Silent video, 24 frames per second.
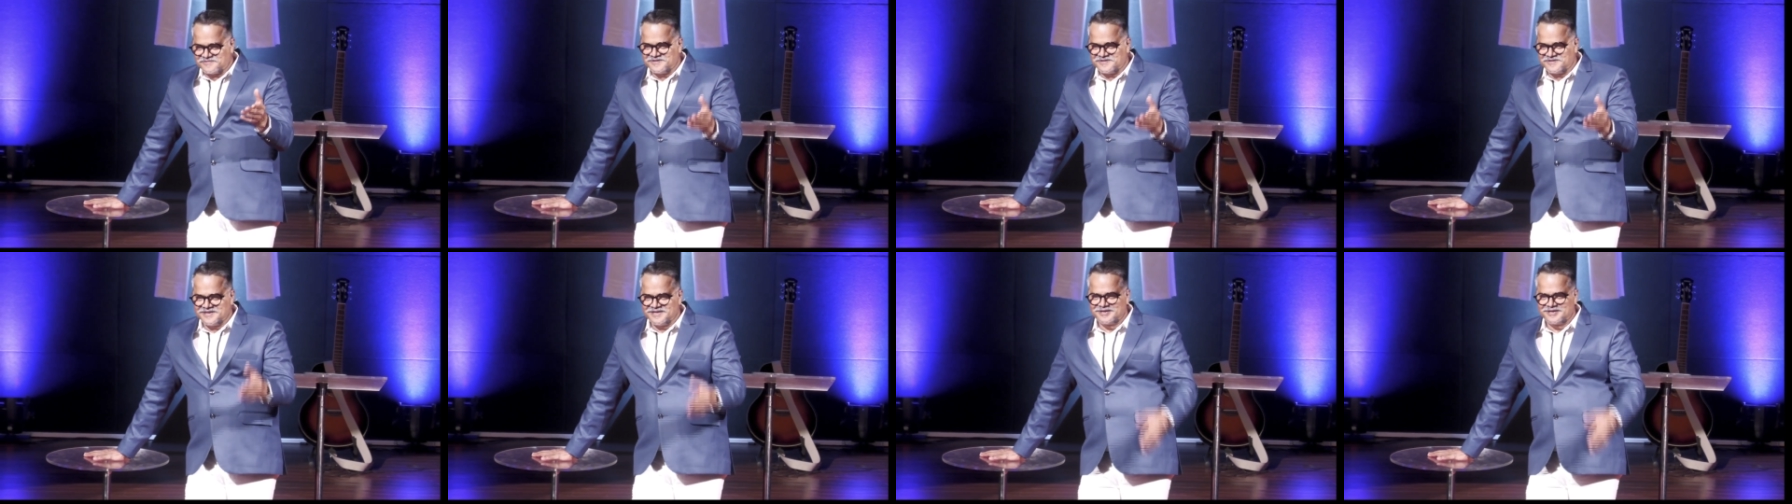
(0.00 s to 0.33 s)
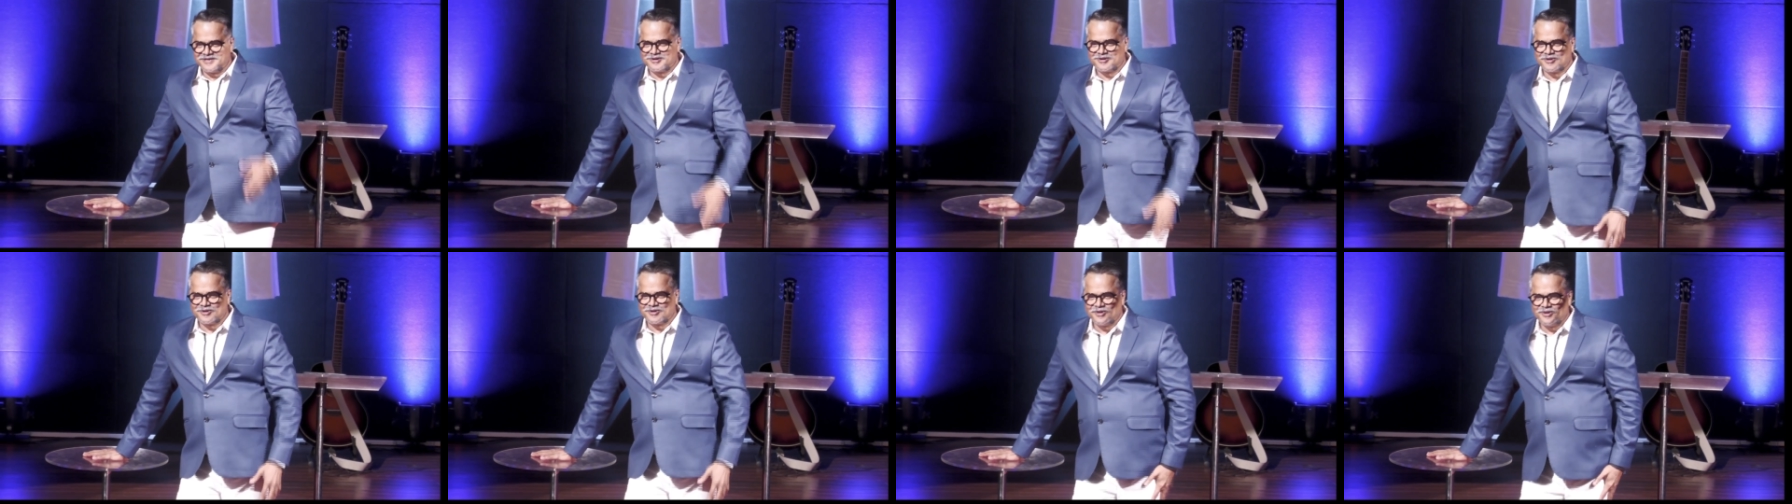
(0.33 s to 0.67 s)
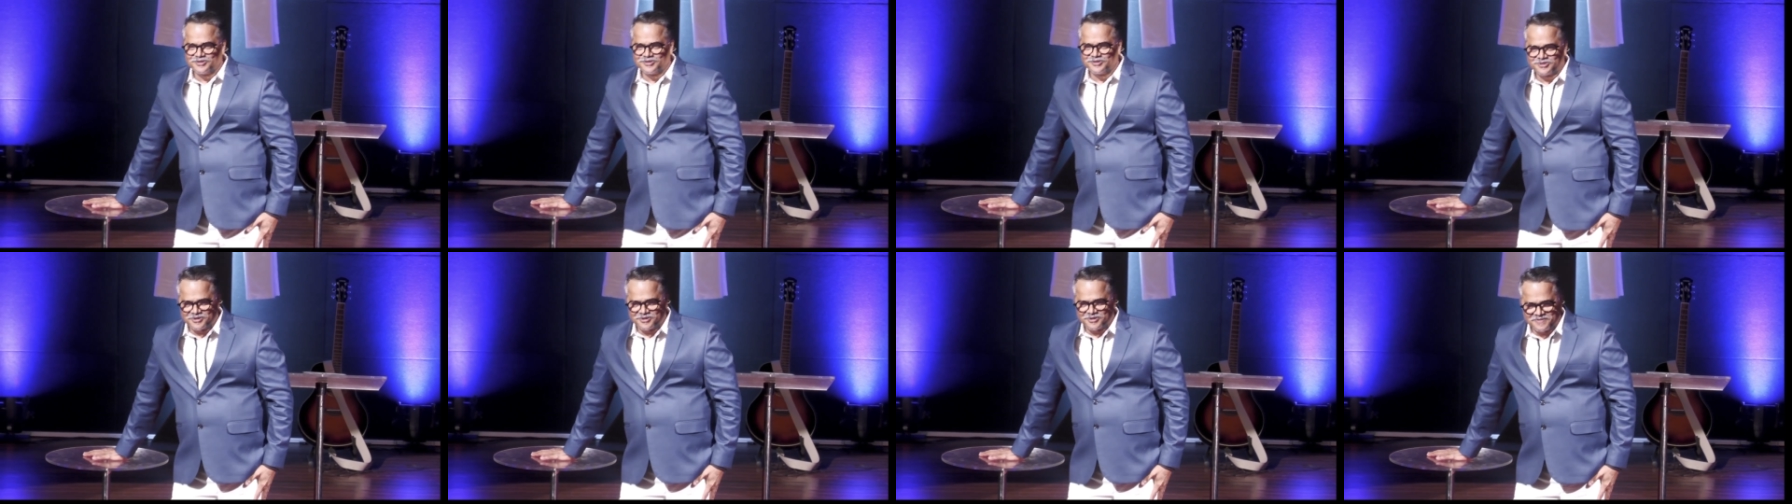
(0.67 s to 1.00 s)
feet,
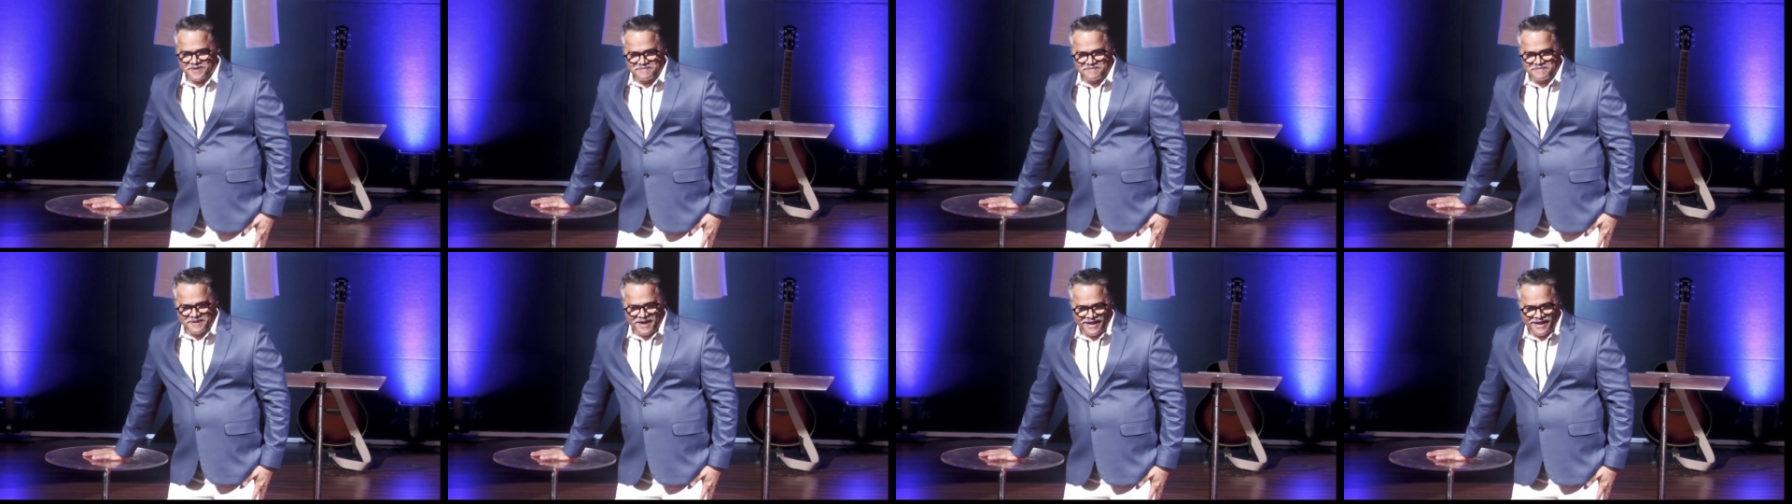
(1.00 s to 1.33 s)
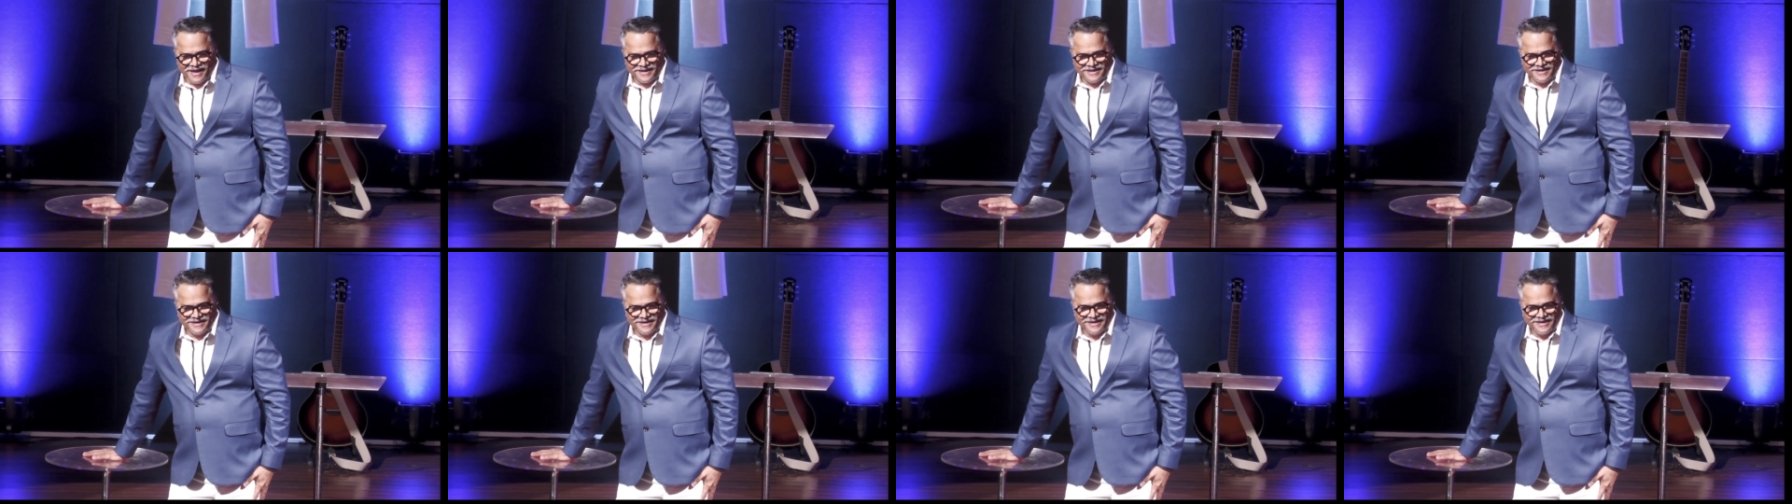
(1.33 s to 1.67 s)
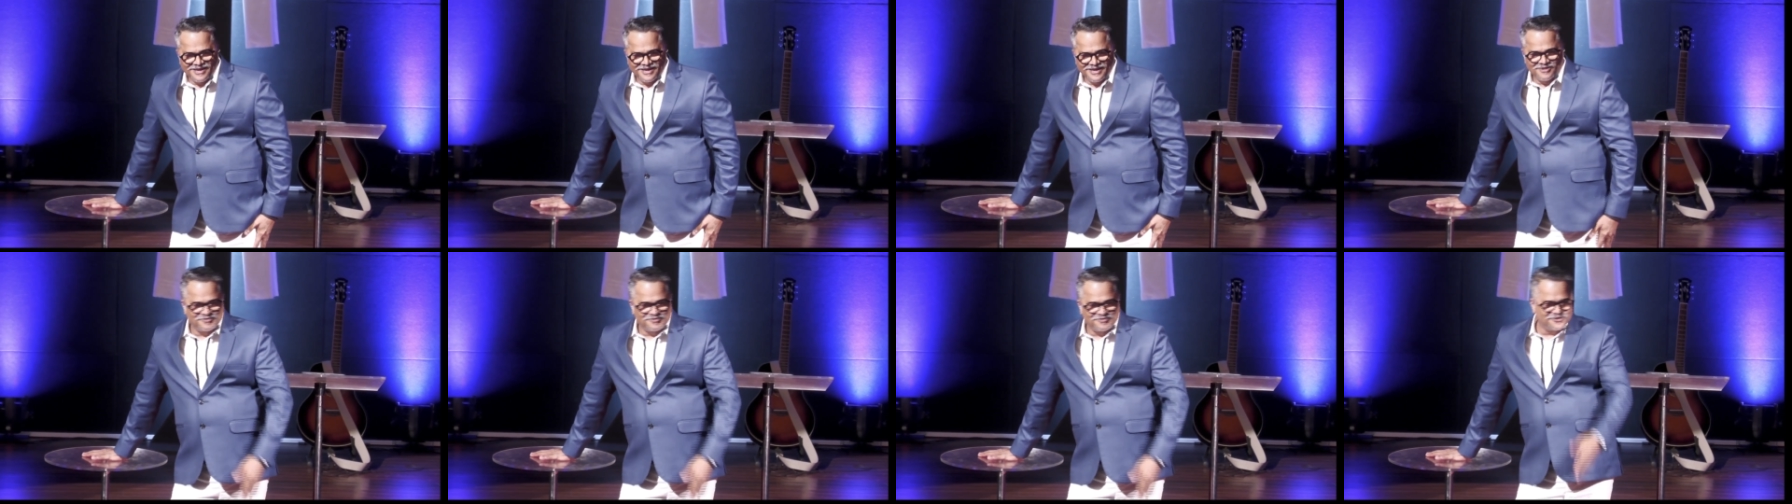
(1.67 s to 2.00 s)
clothes on my back,
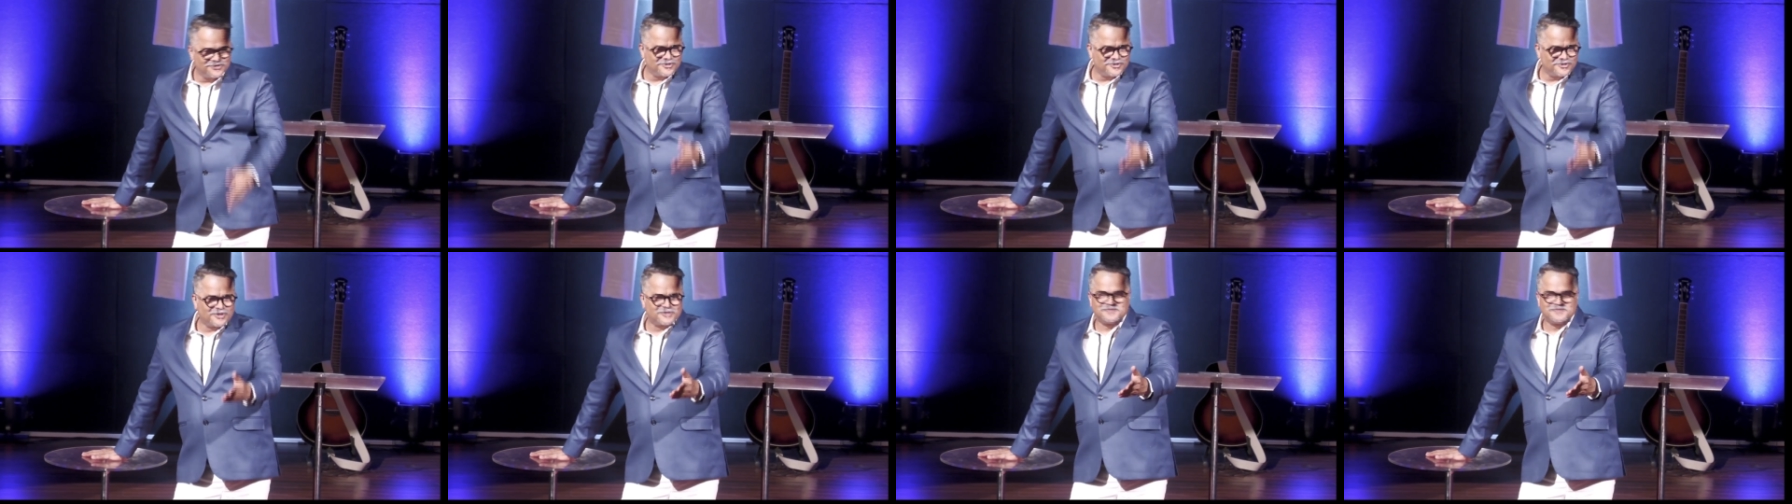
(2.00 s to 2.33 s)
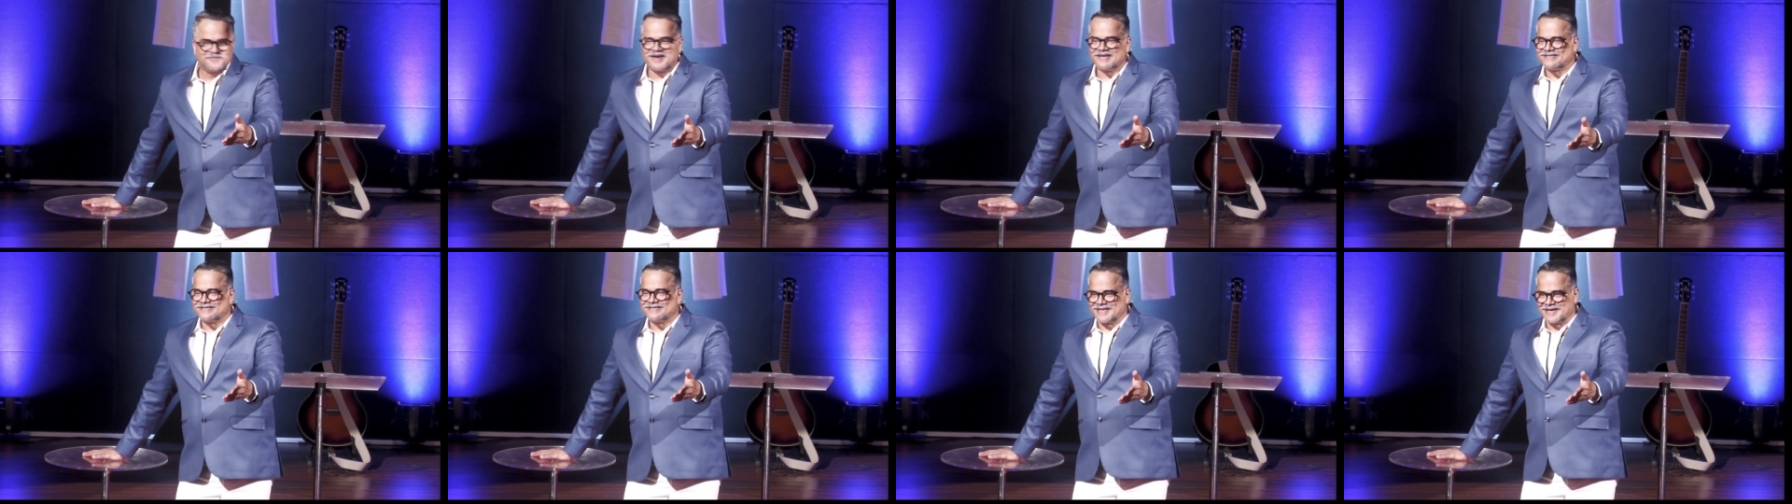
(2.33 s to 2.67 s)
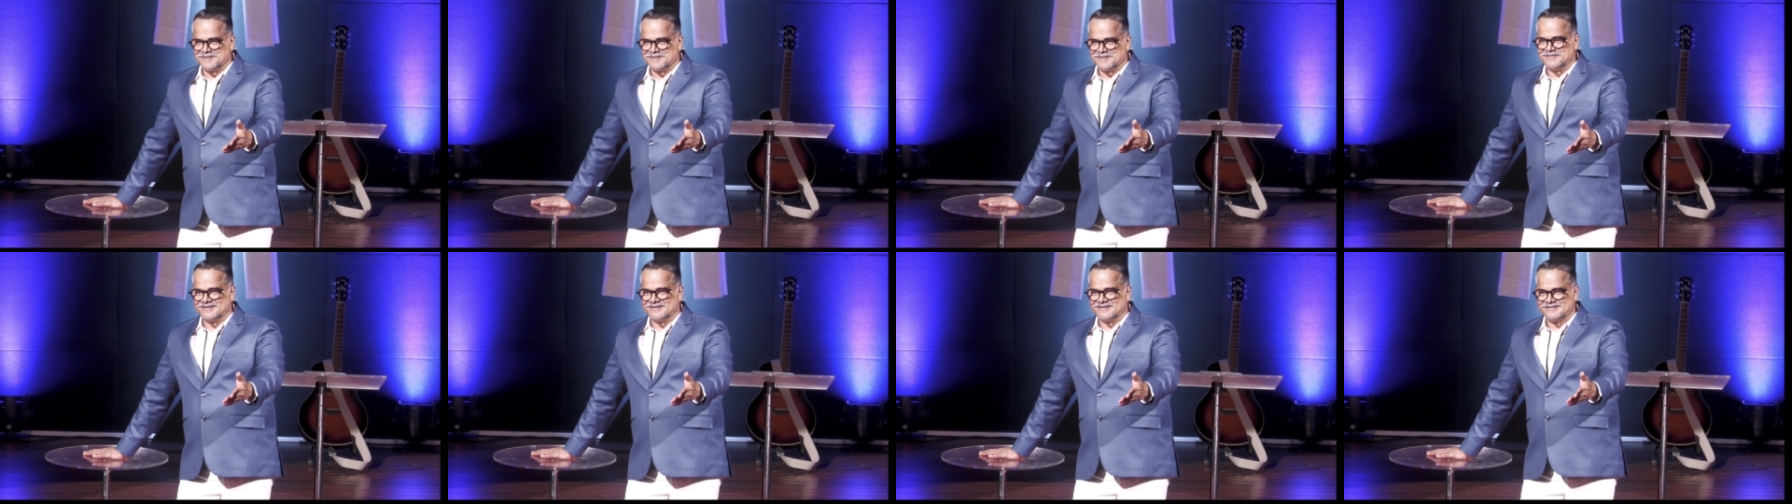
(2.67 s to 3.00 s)
food on my
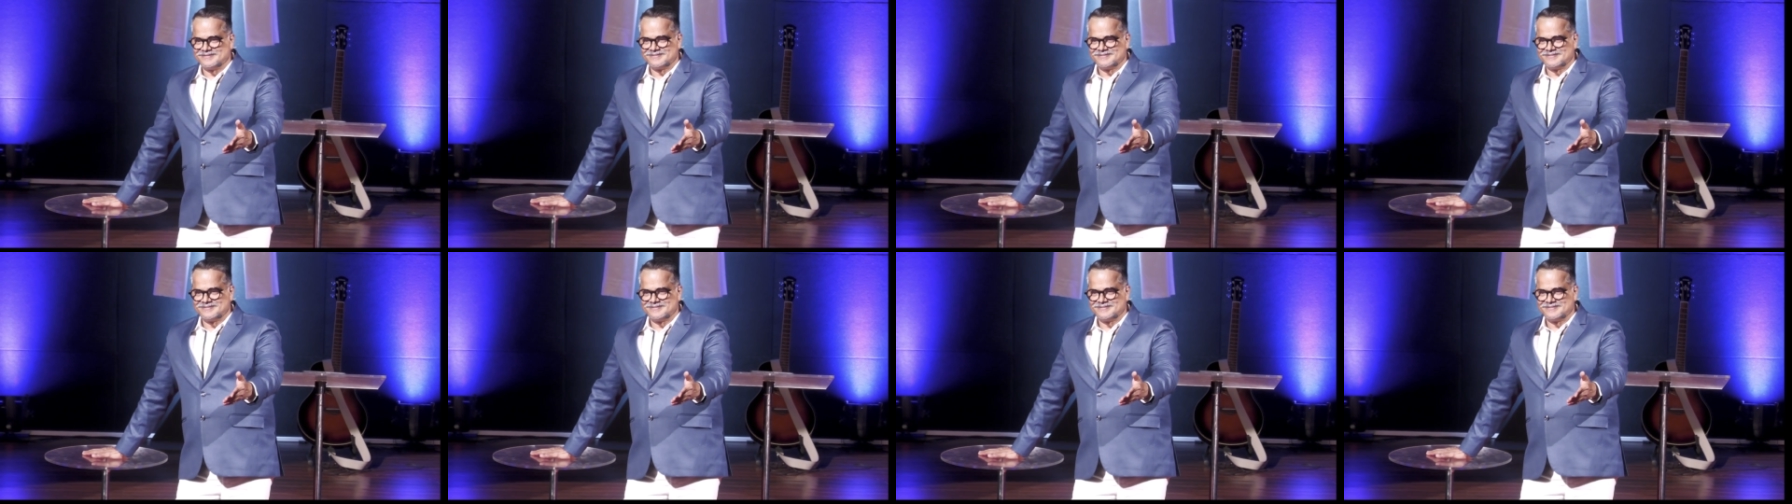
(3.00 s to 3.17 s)
table.